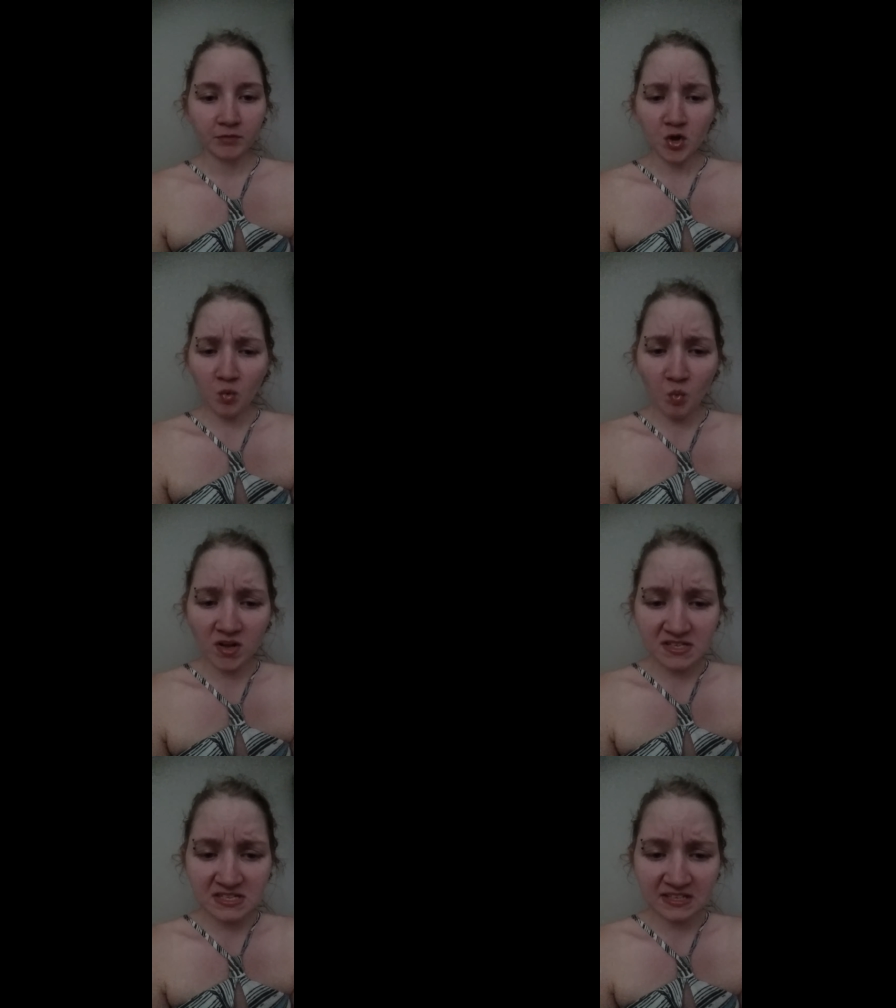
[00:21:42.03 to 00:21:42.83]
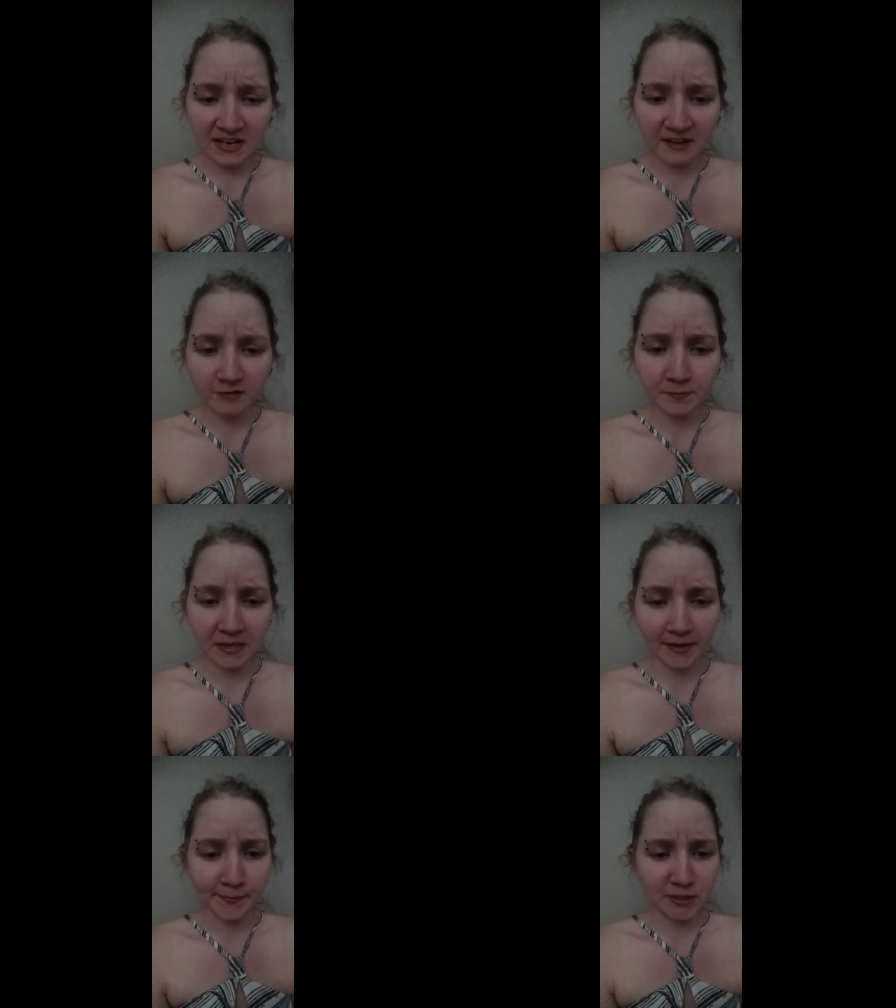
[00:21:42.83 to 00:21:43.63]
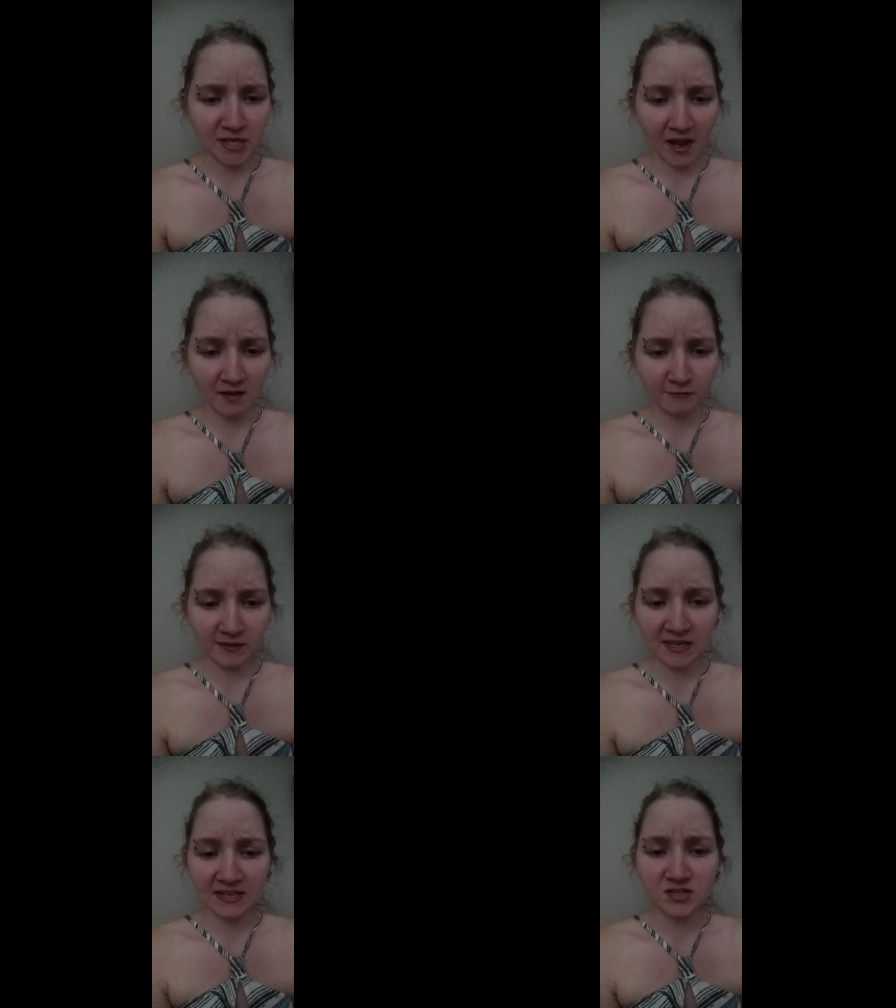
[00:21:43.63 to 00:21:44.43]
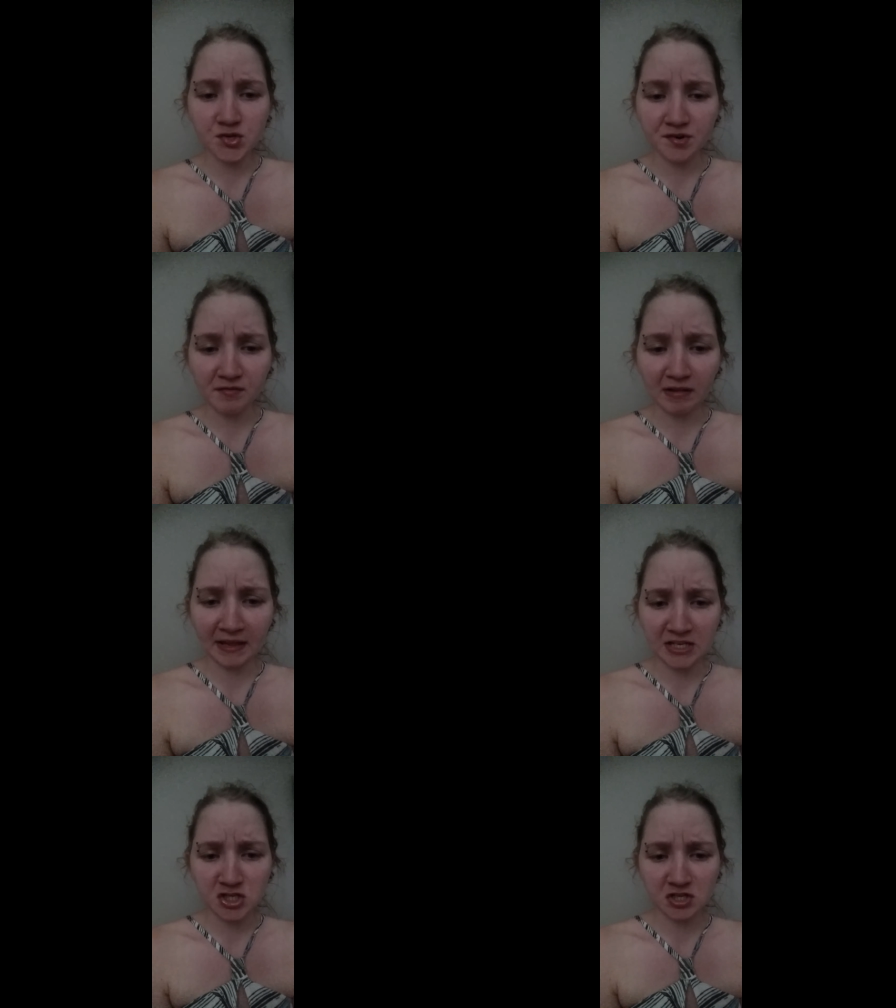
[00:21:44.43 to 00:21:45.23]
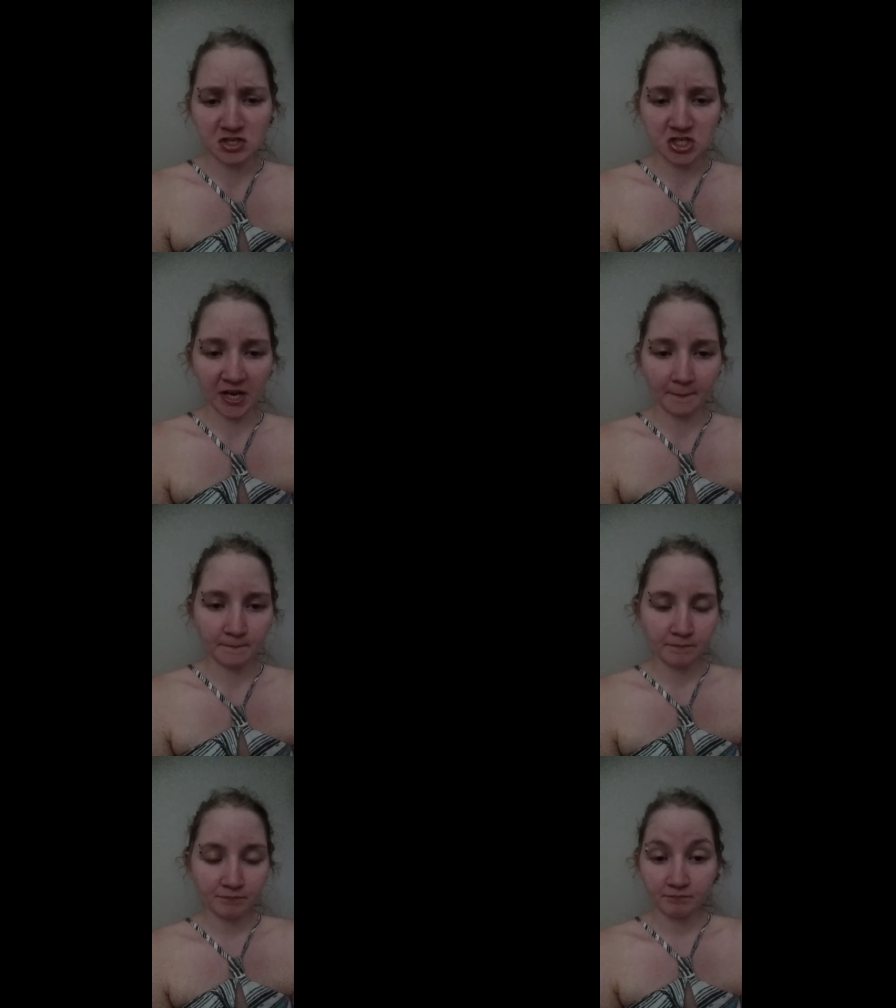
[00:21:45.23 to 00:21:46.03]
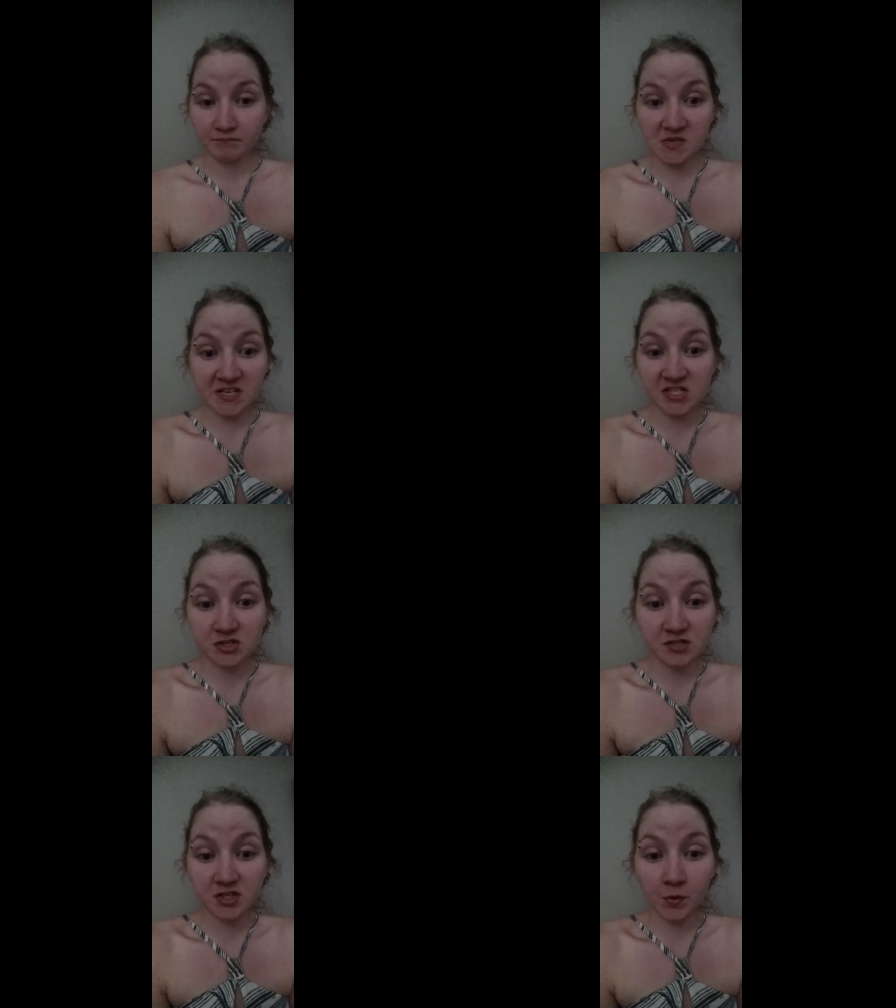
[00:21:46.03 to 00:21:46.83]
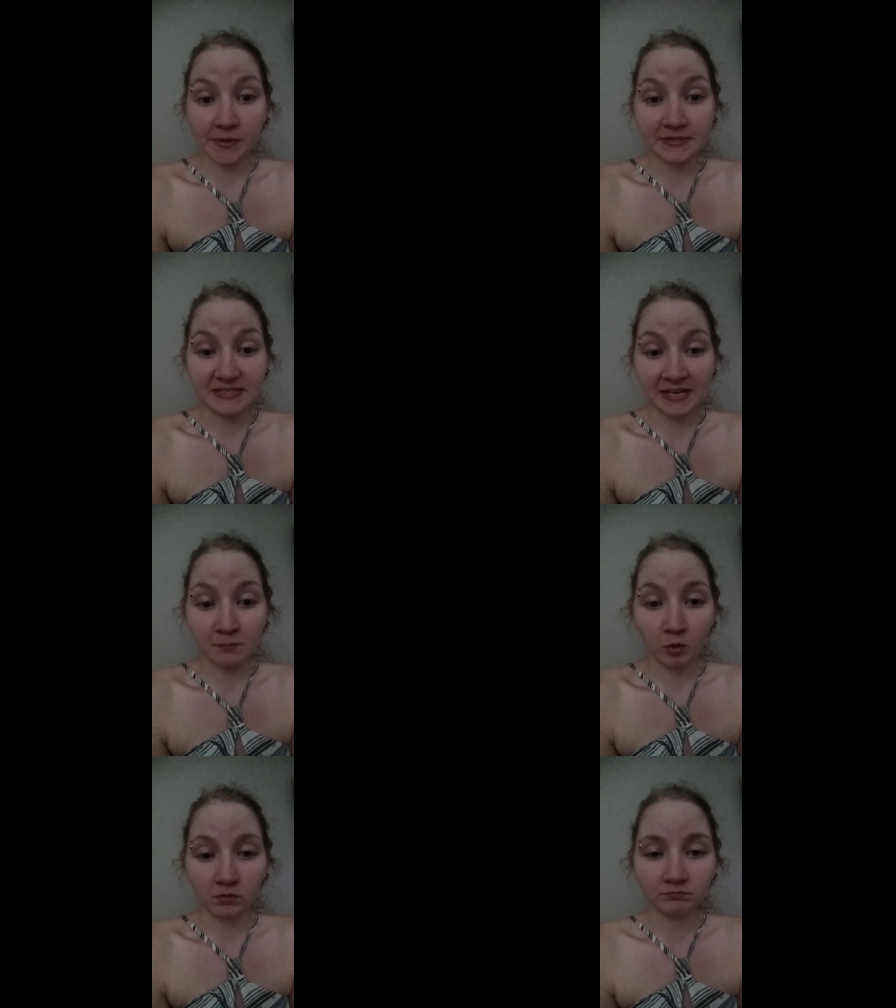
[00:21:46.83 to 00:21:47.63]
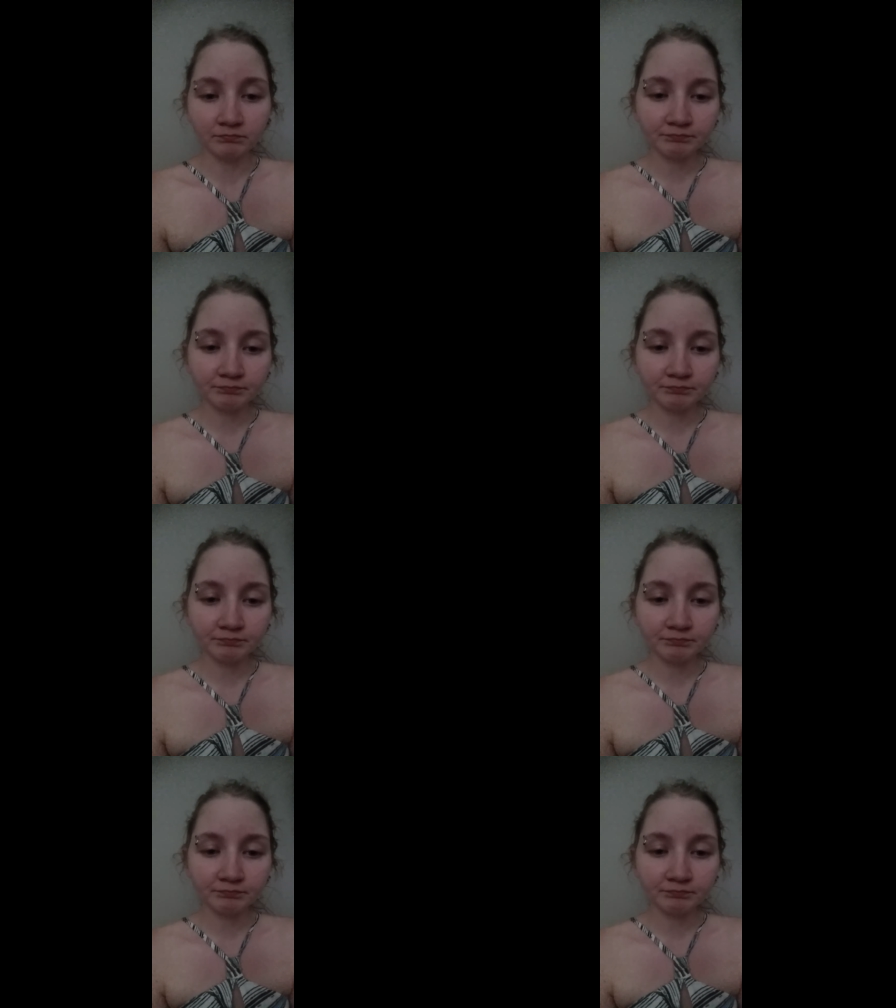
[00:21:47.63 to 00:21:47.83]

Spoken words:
Who wants to never be able to have kids or a relationship because you're so unstable?